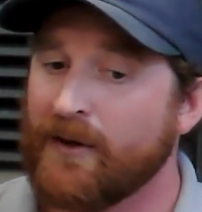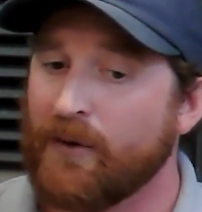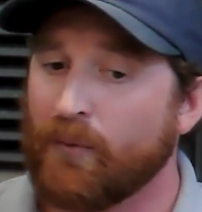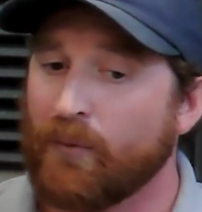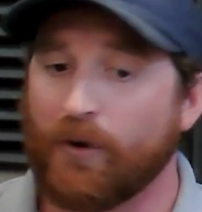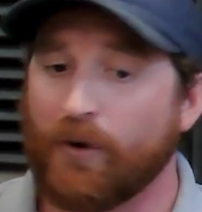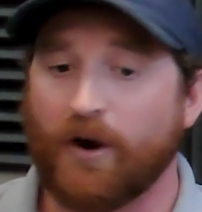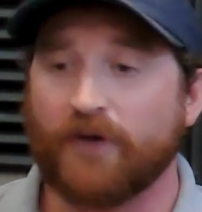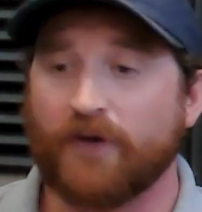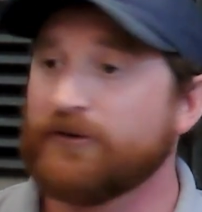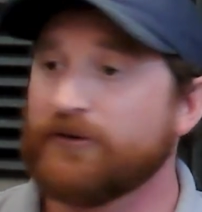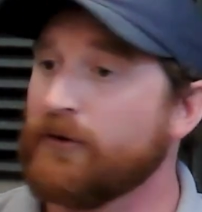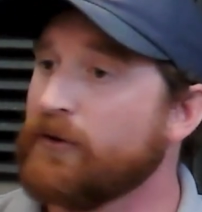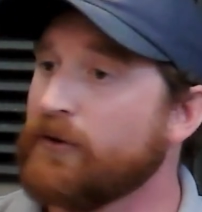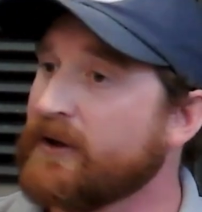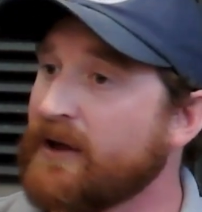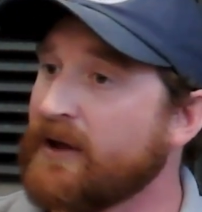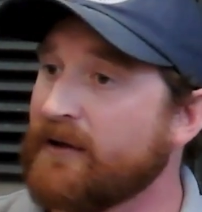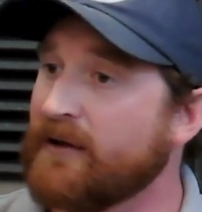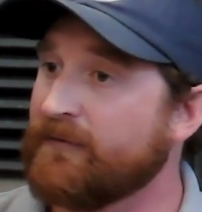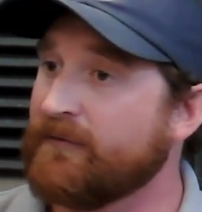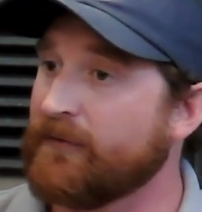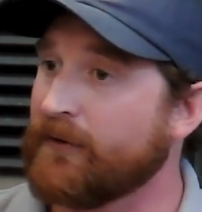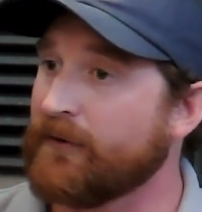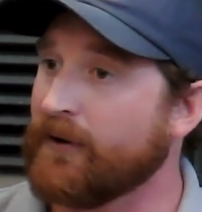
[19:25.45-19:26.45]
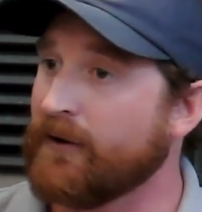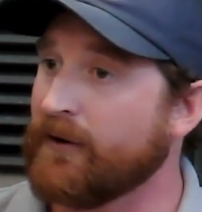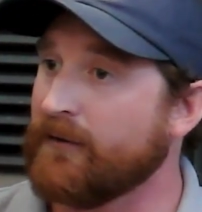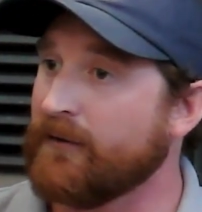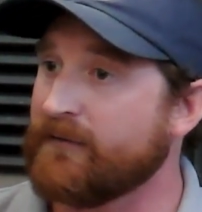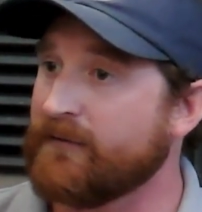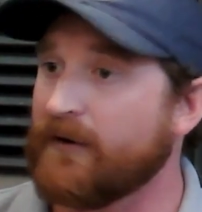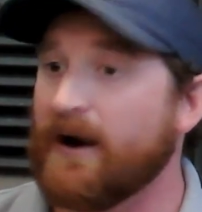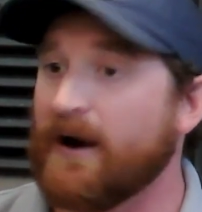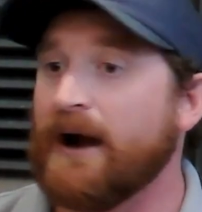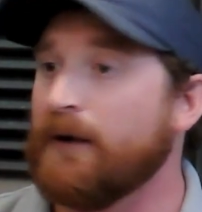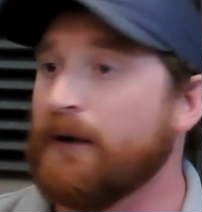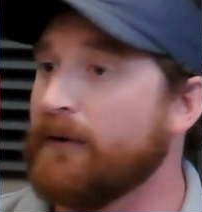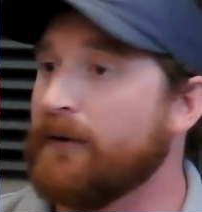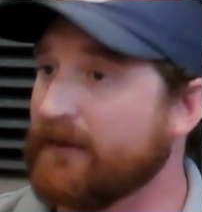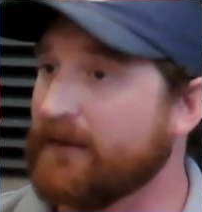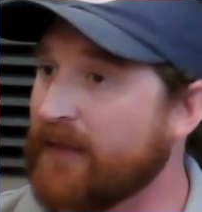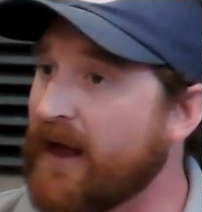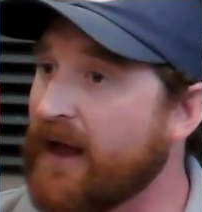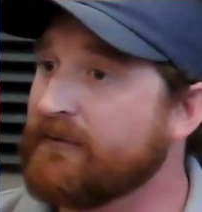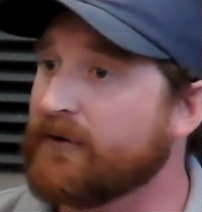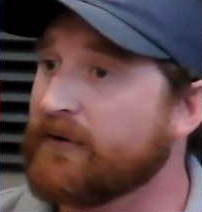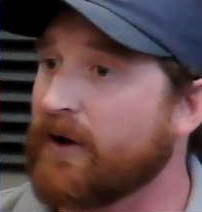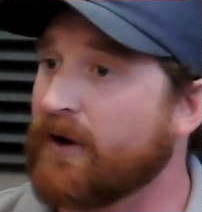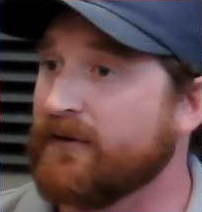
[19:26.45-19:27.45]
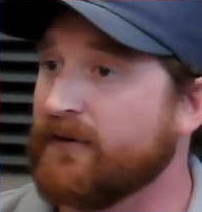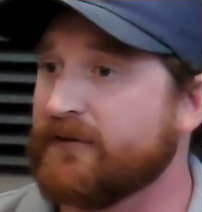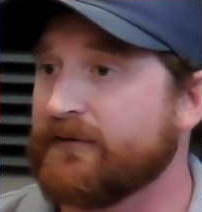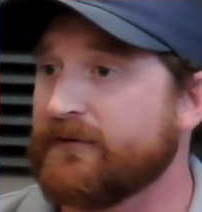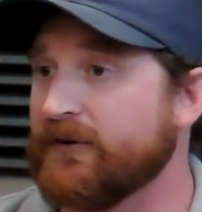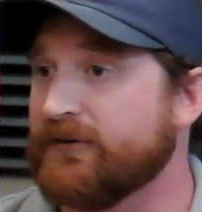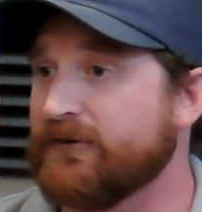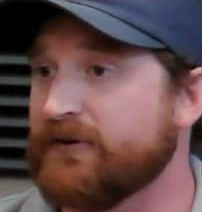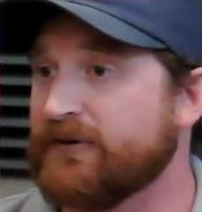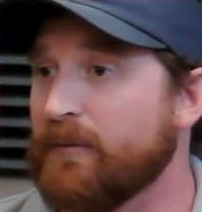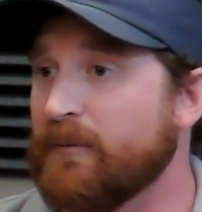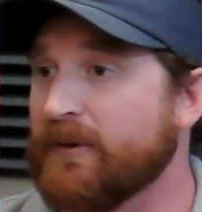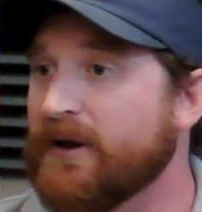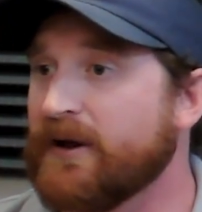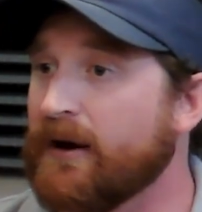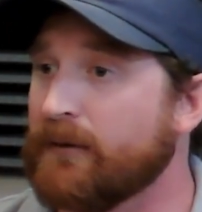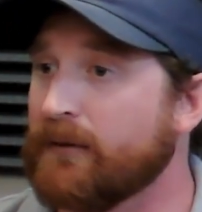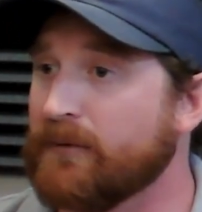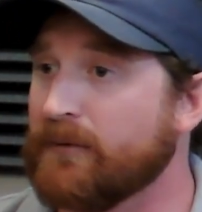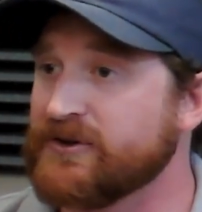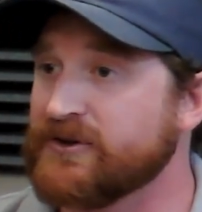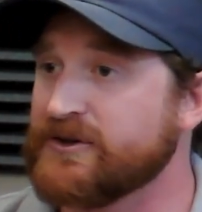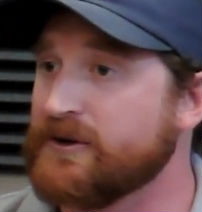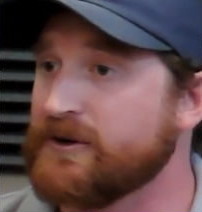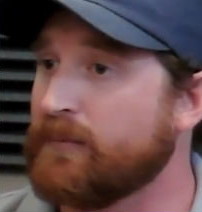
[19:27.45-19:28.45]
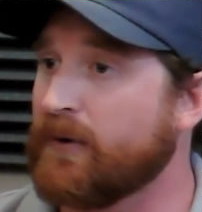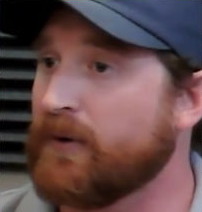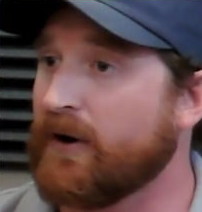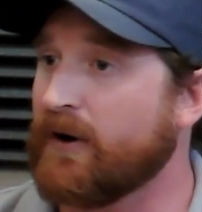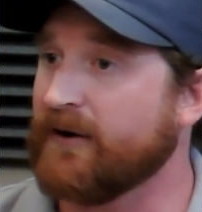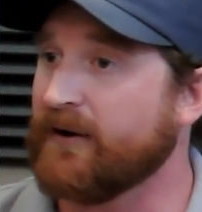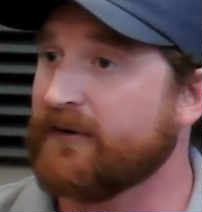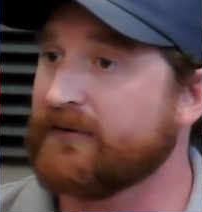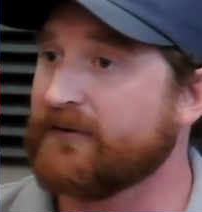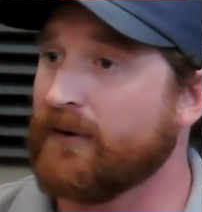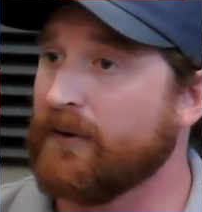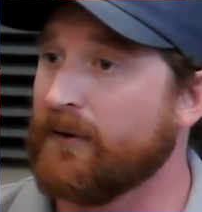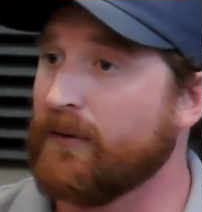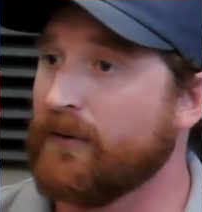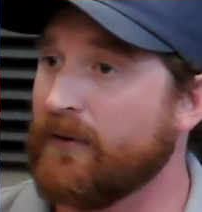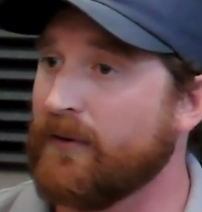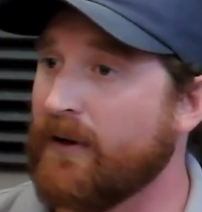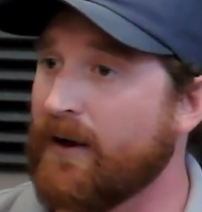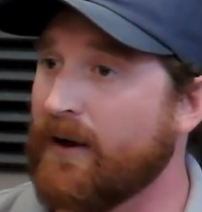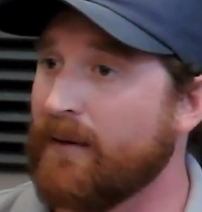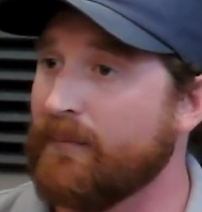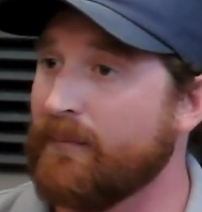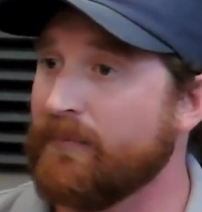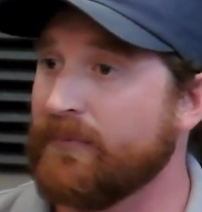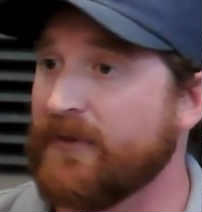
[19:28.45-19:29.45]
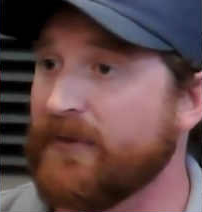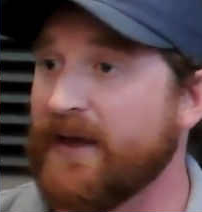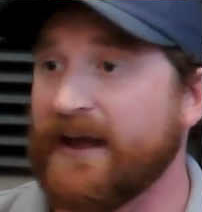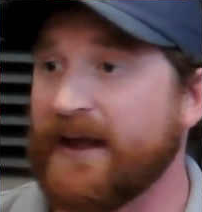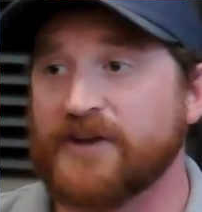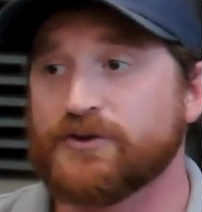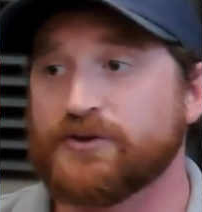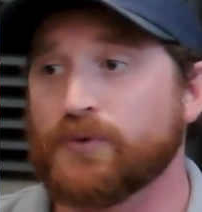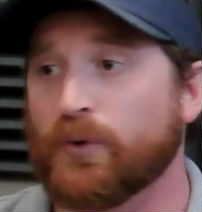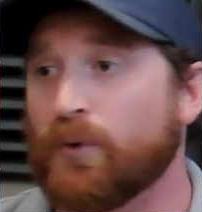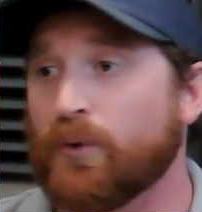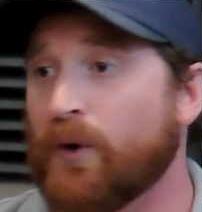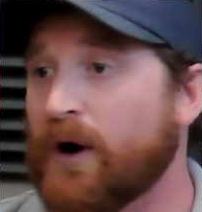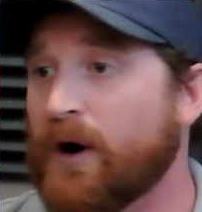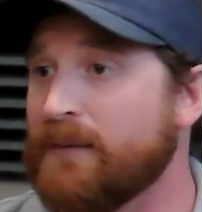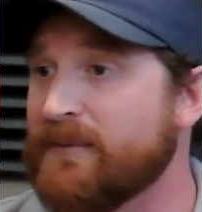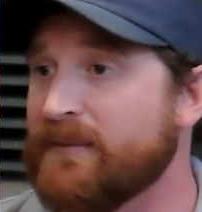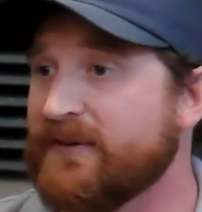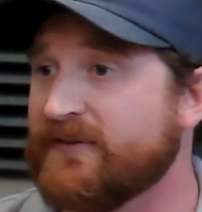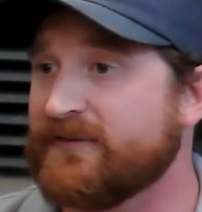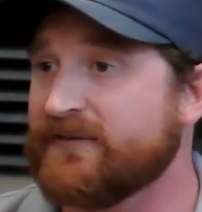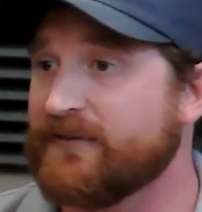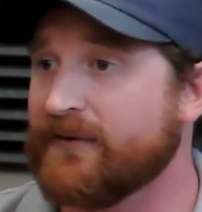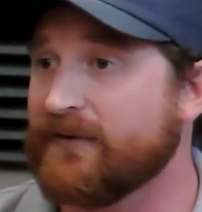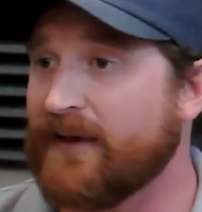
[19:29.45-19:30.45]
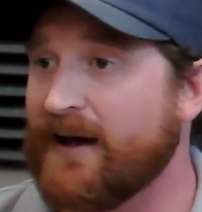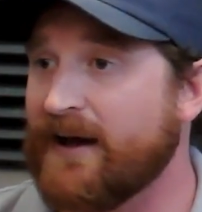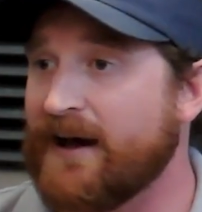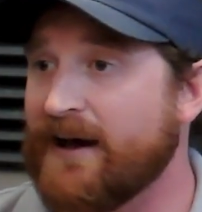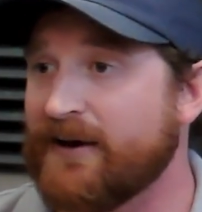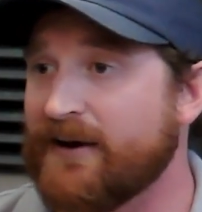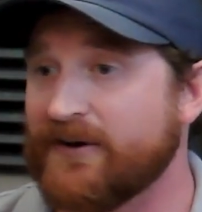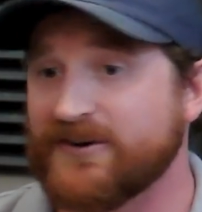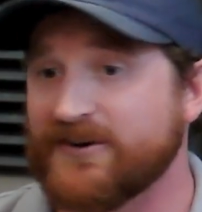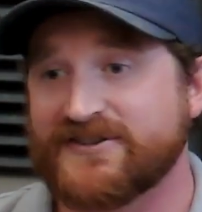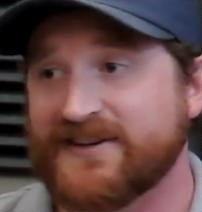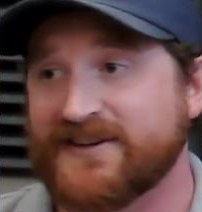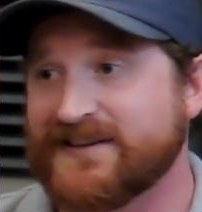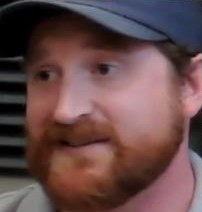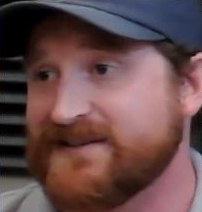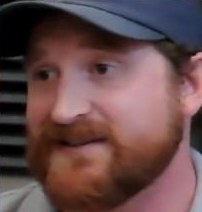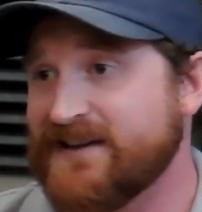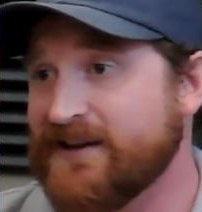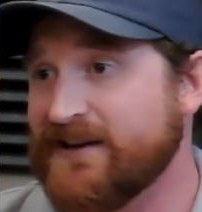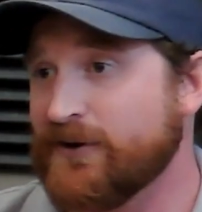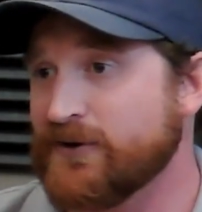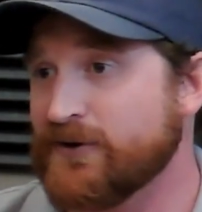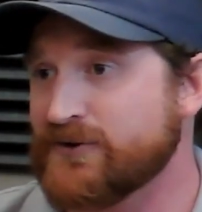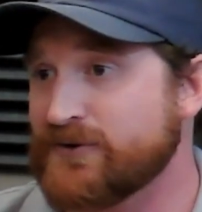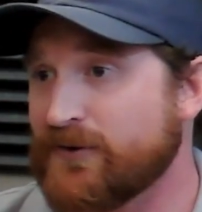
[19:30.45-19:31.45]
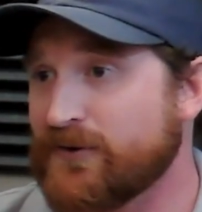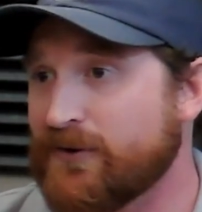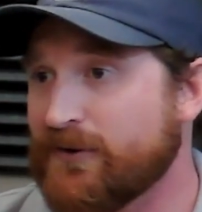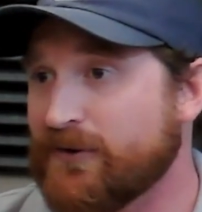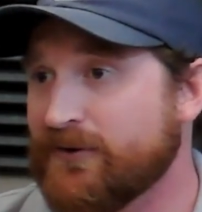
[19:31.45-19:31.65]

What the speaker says: We're also looking for hiring lifeguards for Sonoma County Regional Park. So the age requirements for that are 16 years old.